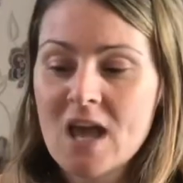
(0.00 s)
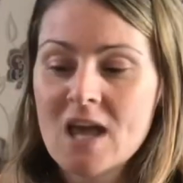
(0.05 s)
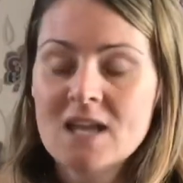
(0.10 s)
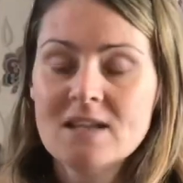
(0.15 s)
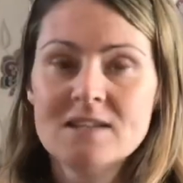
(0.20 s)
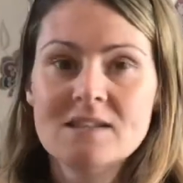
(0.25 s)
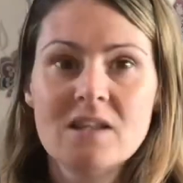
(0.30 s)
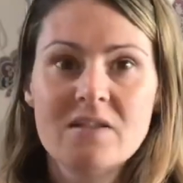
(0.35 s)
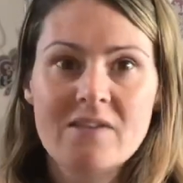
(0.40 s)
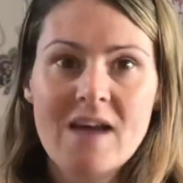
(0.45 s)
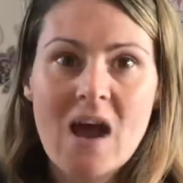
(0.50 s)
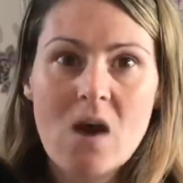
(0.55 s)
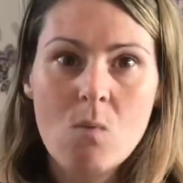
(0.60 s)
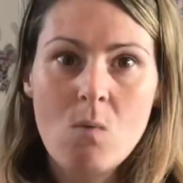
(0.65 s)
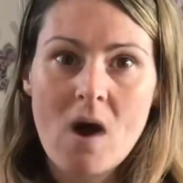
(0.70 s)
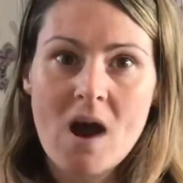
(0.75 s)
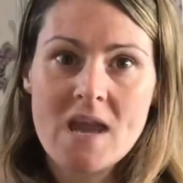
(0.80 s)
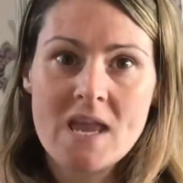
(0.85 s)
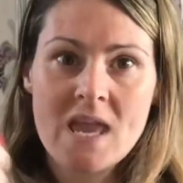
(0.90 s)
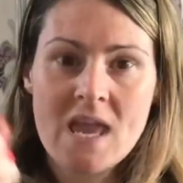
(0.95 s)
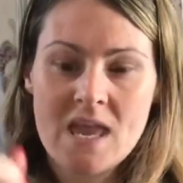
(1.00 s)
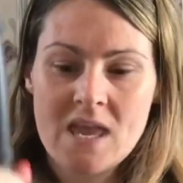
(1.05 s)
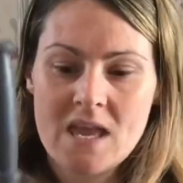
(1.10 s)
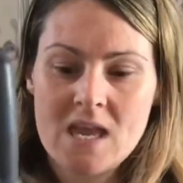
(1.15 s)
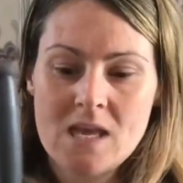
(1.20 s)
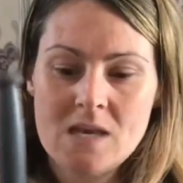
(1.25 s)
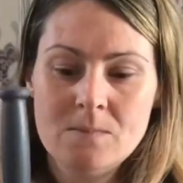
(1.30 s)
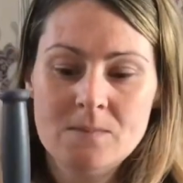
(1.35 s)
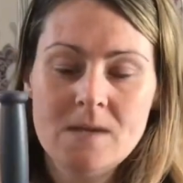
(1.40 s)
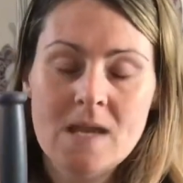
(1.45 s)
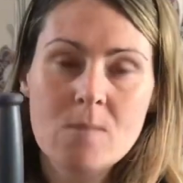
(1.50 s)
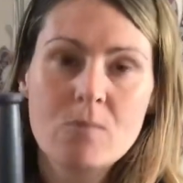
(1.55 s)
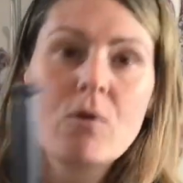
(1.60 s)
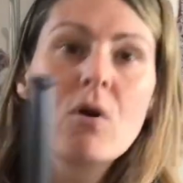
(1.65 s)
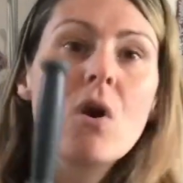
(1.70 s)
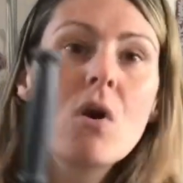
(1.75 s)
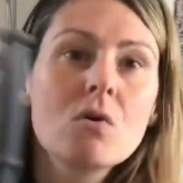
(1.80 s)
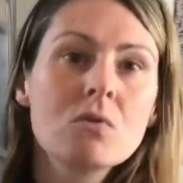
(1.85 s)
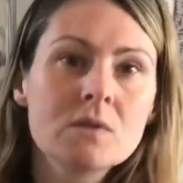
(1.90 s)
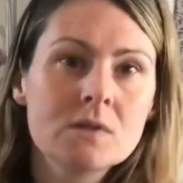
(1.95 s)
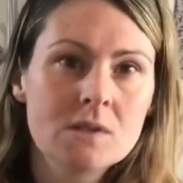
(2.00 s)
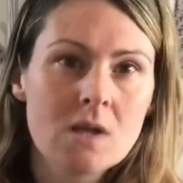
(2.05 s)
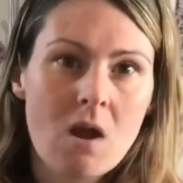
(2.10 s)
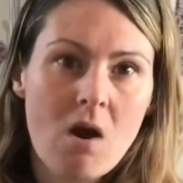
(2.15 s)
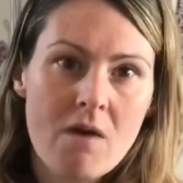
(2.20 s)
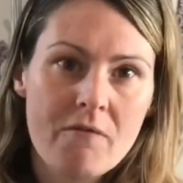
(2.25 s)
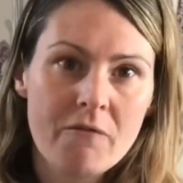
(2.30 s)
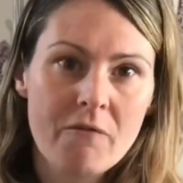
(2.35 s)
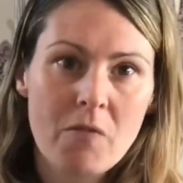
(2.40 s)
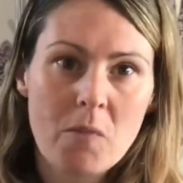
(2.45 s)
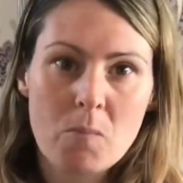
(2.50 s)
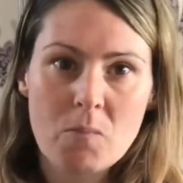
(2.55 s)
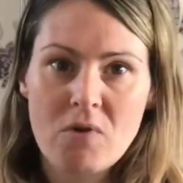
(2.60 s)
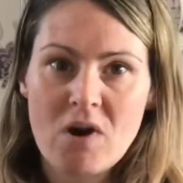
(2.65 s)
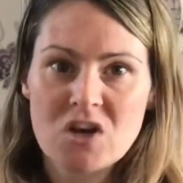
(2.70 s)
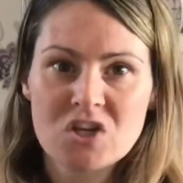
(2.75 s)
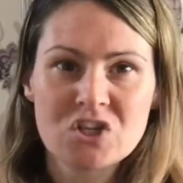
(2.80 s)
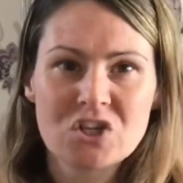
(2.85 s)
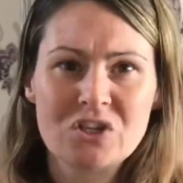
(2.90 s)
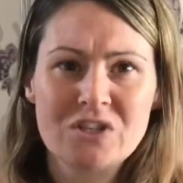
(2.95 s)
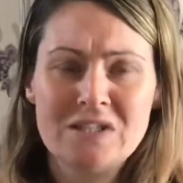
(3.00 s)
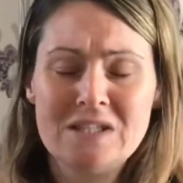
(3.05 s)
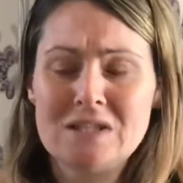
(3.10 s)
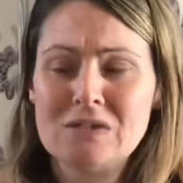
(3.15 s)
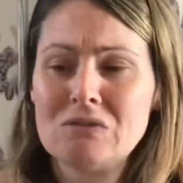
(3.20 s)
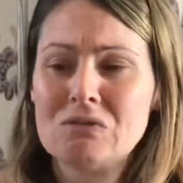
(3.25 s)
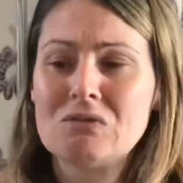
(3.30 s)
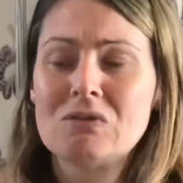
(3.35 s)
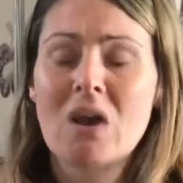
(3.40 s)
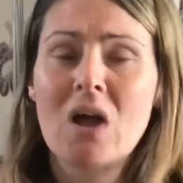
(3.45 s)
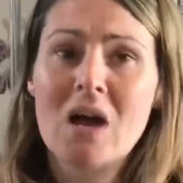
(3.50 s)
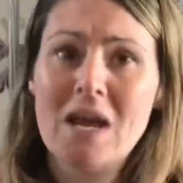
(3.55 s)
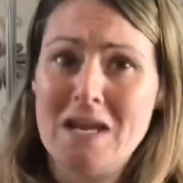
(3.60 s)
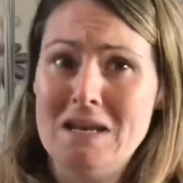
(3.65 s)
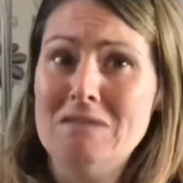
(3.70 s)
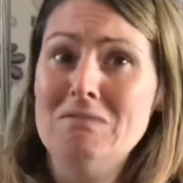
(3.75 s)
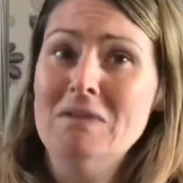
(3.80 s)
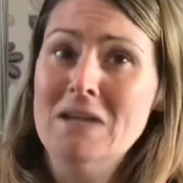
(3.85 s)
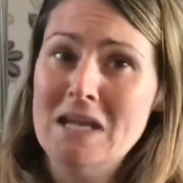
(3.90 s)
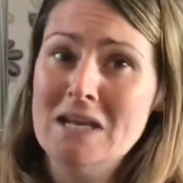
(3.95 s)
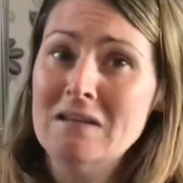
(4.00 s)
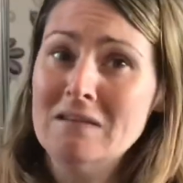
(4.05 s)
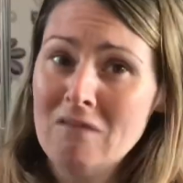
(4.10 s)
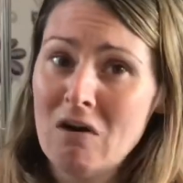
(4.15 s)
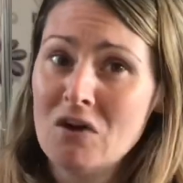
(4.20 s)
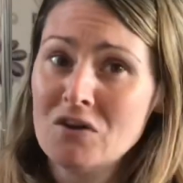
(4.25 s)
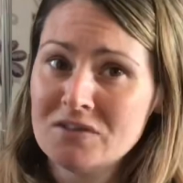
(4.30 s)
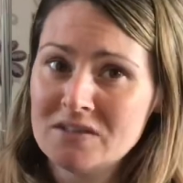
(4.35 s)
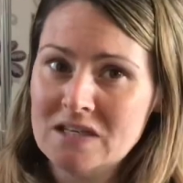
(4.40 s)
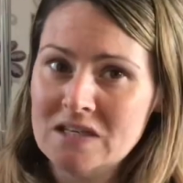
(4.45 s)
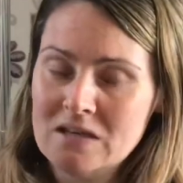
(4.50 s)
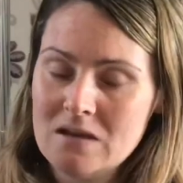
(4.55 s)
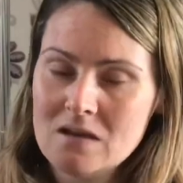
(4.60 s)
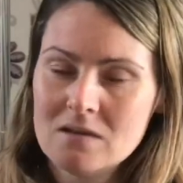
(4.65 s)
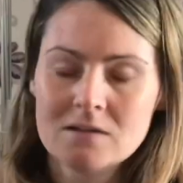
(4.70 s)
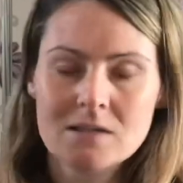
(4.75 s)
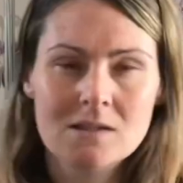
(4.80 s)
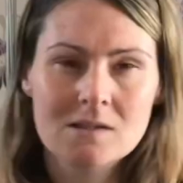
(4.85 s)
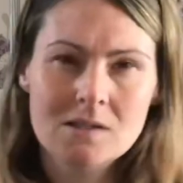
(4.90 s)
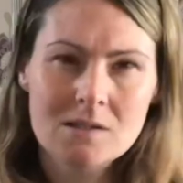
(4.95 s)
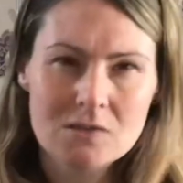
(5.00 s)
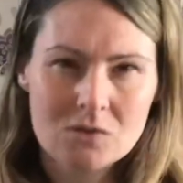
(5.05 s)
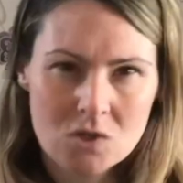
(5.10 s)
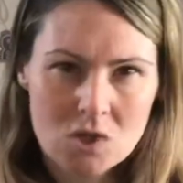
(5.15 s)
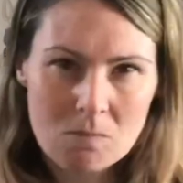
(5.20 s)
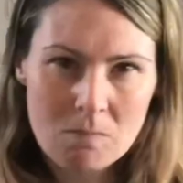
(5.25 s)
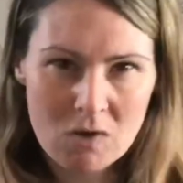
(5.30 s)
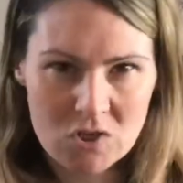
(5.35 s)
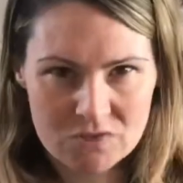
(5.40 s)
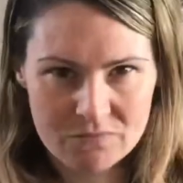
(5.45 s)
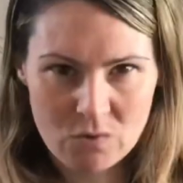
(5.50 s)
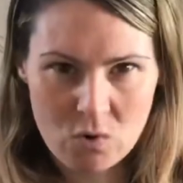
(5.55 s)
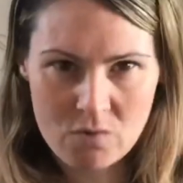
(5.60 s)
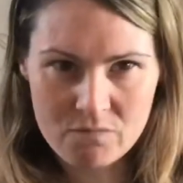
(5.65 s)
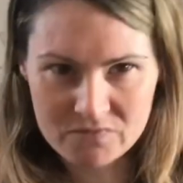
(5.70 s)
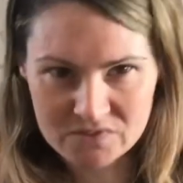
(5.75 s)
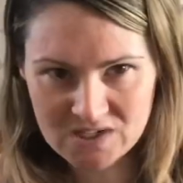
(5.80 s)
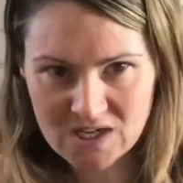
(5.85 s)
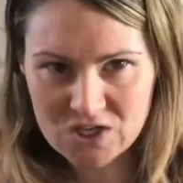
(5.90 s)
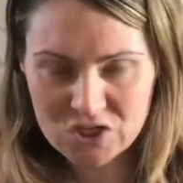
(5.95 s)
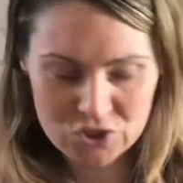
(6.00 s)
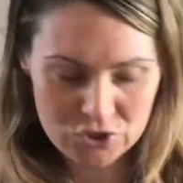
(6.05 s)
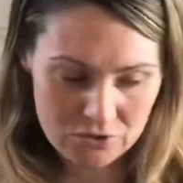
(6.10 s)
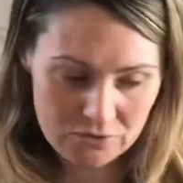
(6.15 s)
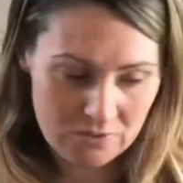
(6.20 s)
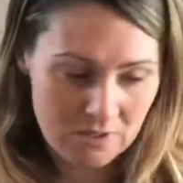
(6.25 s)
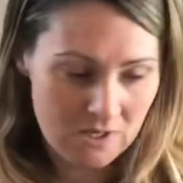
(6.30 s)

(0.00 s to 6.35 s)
so that way it prolongs the life of the brush, because it's not like in nastiness. Is this too much of a conversation?